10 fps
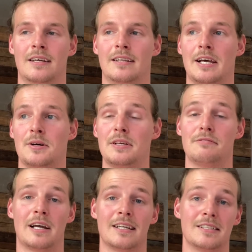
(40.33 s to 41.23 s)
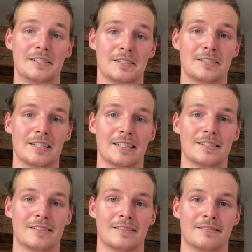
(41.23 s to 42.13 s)
Now, if God does
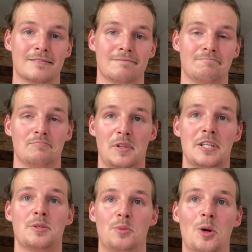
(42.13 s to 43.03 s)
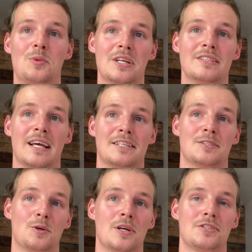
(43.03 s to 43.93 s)
exist, then it's appropriate to ask
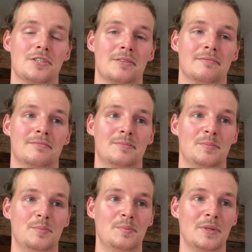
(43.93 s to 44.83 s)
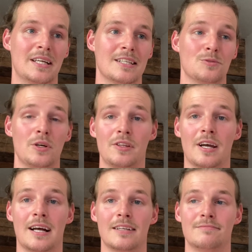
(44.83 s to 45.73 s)
the question, because with
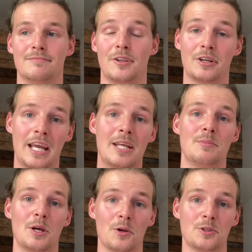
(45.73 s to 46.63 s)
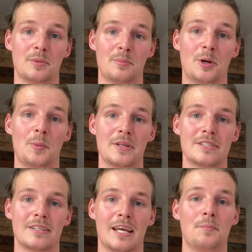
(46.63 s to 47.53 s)
God, there can be ultimate
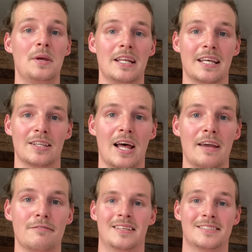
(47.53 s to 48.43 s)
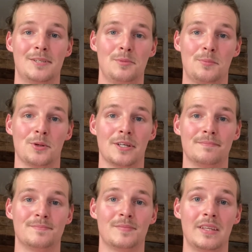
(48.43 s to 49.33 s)
purpose and meaning in life. Simply put,
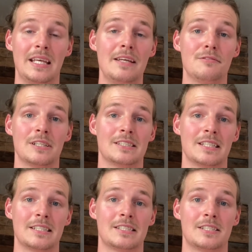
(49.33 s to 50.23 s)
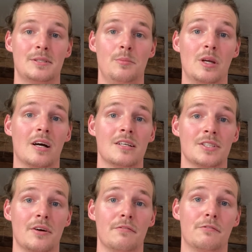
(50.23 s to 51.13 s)
evil exists because
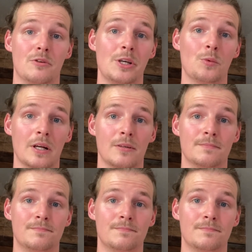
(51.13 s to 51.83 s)
of free will.